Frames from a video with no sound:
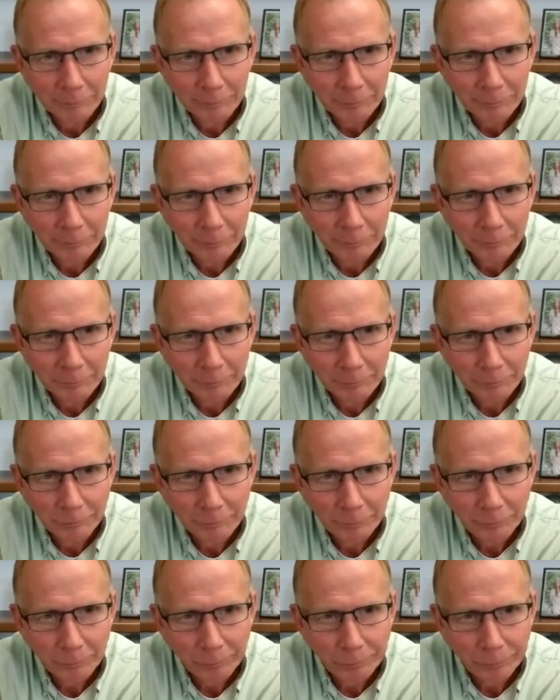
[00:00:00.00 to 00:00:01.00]

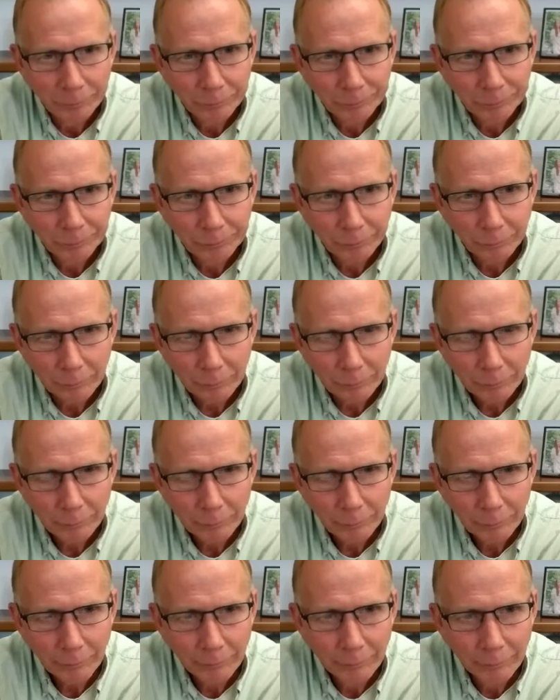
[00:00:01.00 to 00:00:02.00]

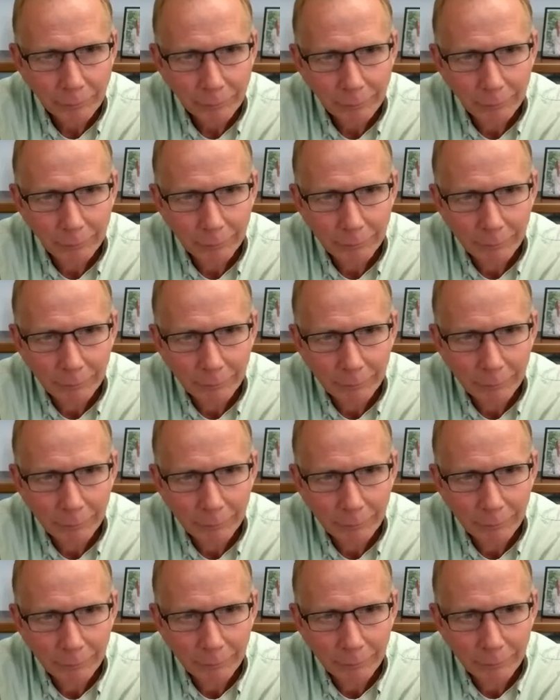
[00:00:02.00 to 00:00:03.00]

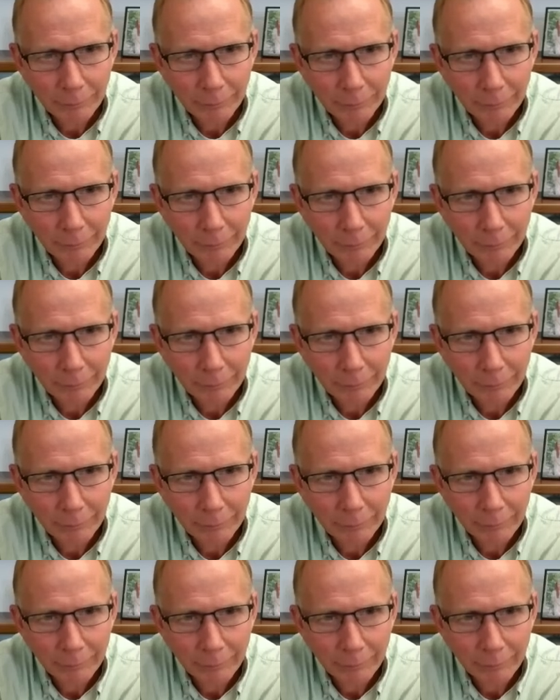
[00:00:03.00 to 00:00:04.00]

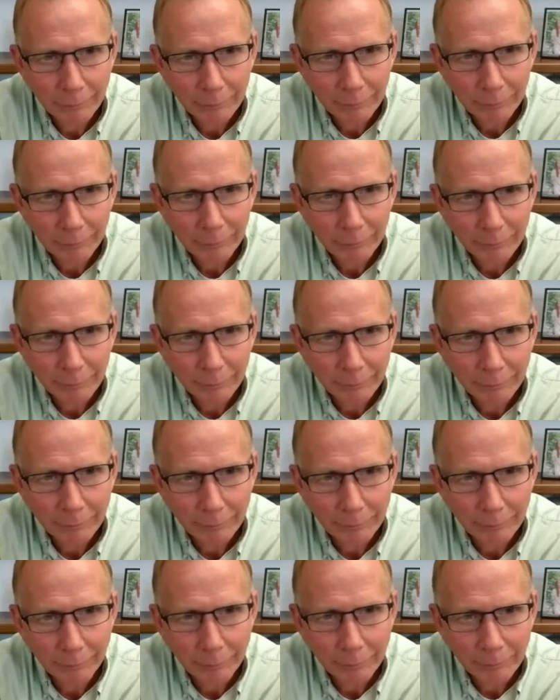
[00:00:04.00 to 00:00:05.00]

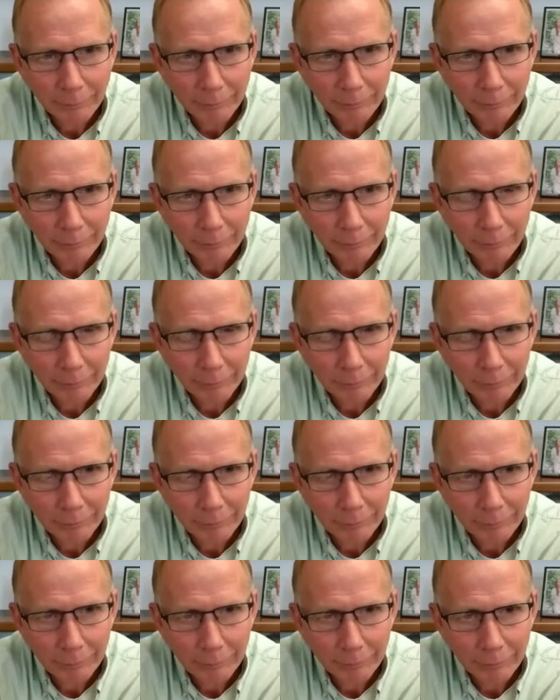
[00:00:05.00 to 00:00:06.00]

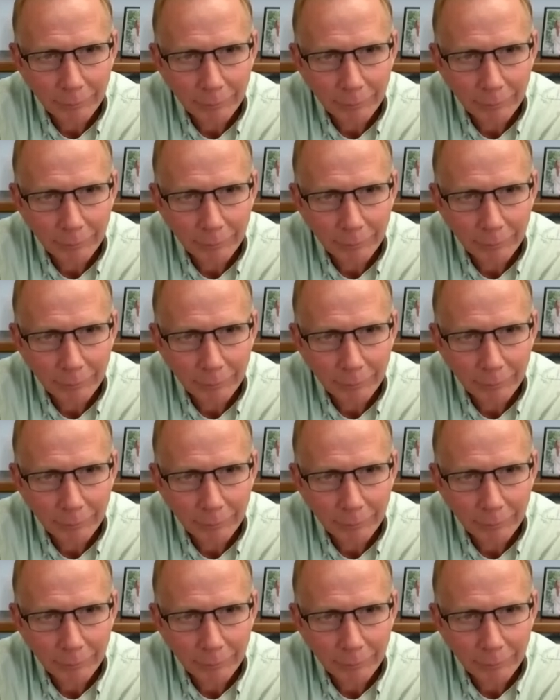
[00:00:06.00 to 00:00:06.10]
[no speech]